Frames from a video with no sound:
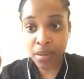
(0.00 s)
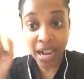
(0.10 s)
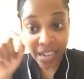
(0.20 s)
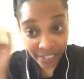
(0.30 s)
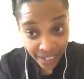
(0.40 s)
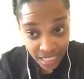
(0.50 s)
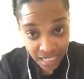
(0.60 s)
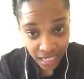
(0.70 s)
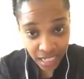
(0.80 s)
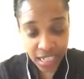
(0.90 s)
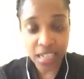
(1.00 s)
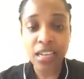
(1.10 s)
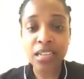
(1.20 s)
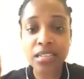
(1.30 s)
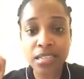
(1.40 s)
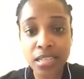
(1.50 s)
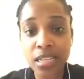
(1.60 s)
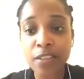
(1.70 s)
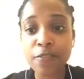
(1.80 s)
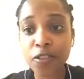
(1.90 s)
iritis again,
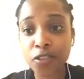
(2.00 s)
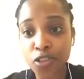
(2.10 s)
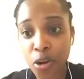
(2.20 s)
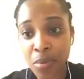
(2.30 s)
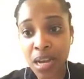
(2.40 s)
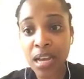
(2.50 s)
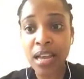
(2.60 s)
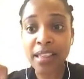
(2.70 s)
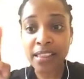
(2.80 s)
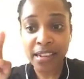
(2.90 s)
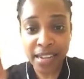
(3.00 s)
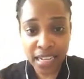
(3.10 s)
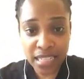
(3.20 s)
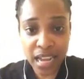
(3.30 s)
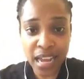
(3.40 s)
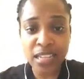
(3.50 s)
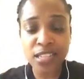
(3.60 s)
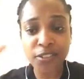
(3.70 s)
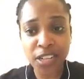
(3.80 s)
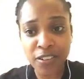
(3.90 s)
T for trauma, the next I is
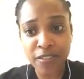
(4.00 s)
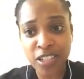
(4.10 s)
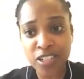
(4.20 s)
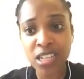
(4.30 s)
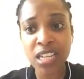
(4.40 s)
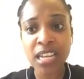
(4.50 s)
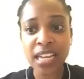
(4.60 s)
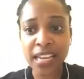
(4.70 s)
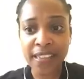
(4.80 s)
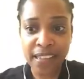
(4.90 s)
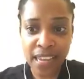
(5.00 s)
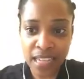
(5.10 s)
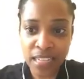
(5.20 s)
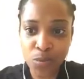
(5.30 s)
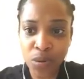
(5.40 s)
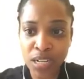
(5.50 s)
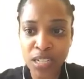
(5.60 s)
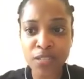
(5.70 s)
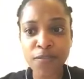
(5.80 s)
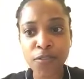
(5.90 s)
for infection, and the last one
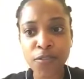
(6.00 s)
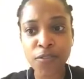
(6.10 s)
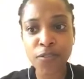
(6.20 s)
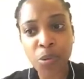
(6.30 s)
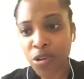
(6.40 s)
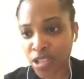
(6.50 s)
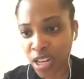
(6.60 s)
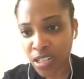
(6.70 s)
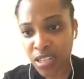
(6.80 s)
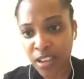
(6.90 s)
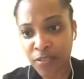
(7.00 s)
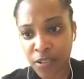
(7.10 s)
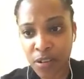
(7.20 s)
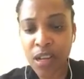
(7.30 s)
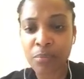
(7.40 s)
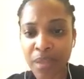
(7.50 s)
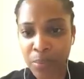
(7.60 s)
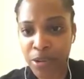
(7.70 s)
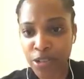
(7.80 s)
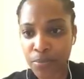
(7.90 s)
is for subconjunctival
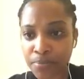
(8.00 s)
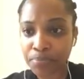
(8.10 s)
hemorrhage.